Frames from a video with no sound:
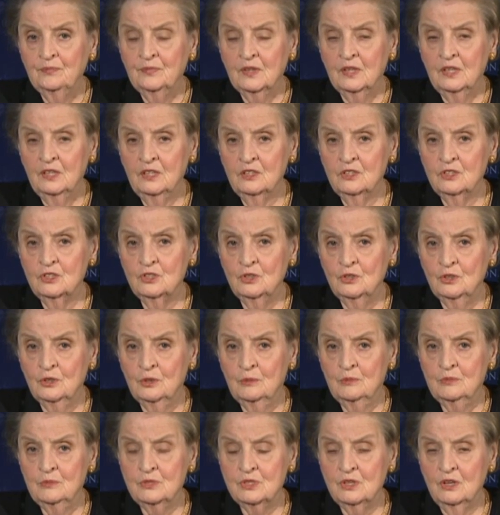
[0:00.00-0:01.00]
in
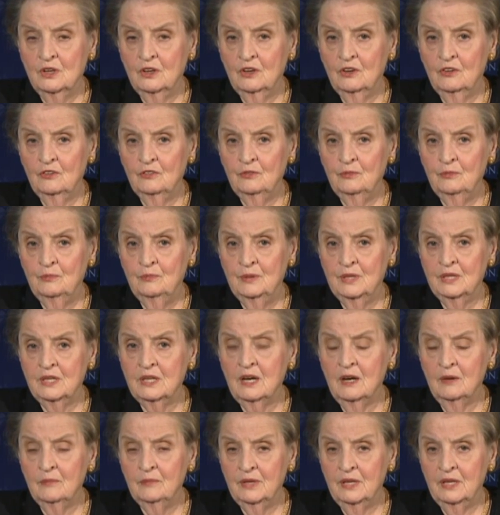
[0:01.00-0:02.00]
terms of
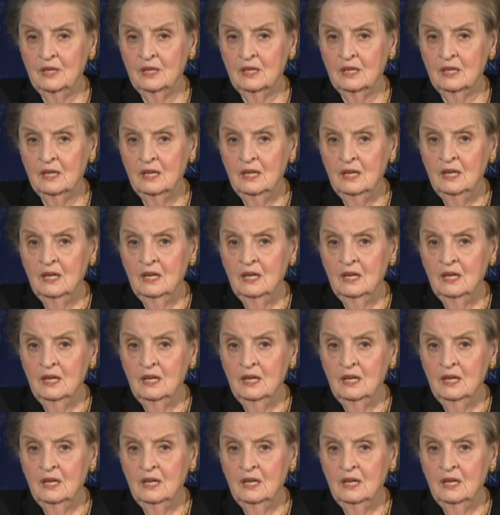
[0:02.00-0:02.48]
becoming